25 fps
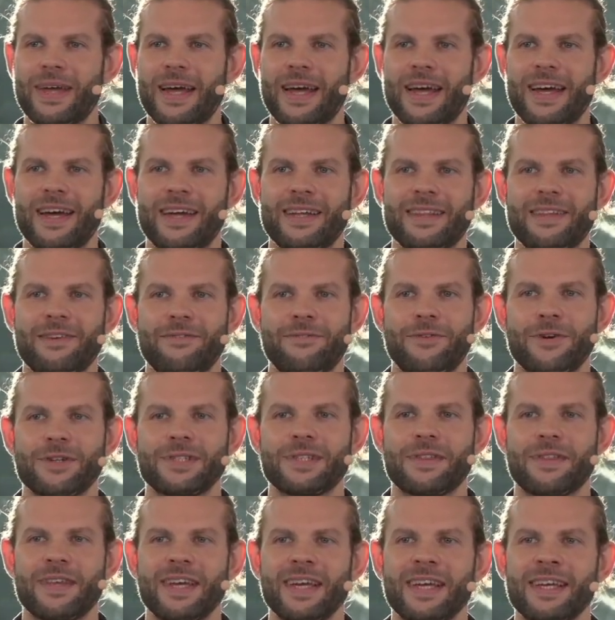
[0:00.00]
The
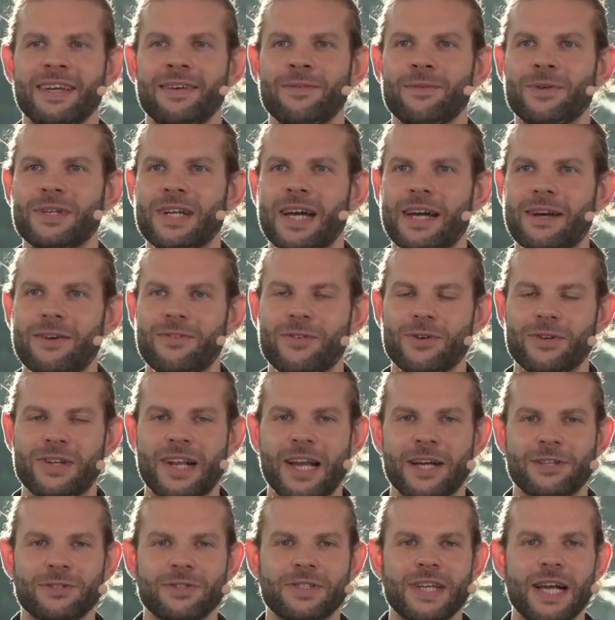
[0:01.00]
first thing what I
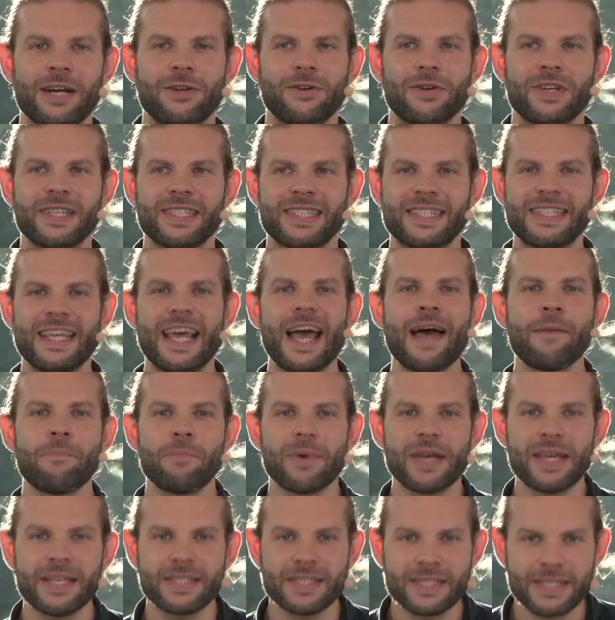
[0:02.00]
would like to tell you is the
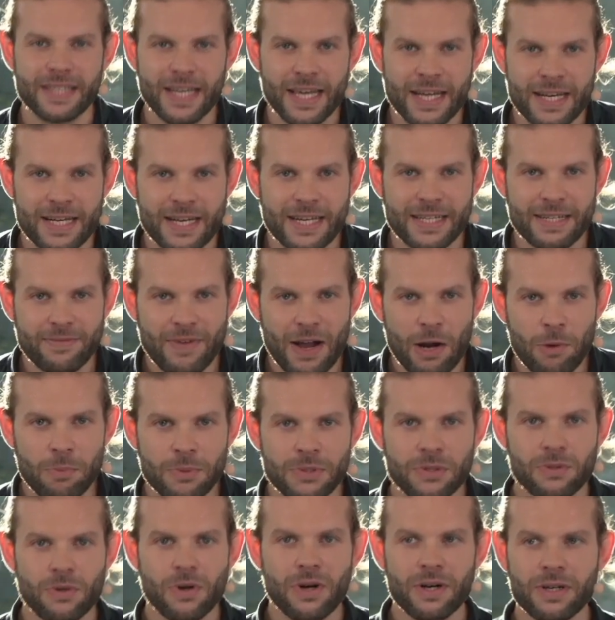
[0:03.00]
app is in the
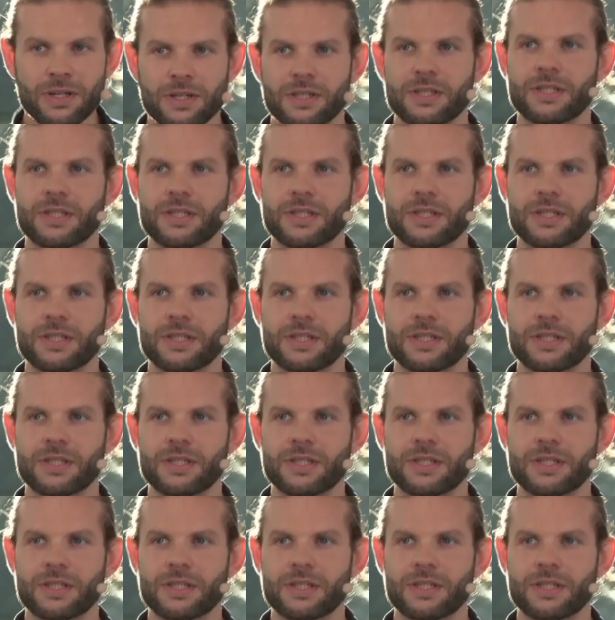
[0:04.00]
d.velop store.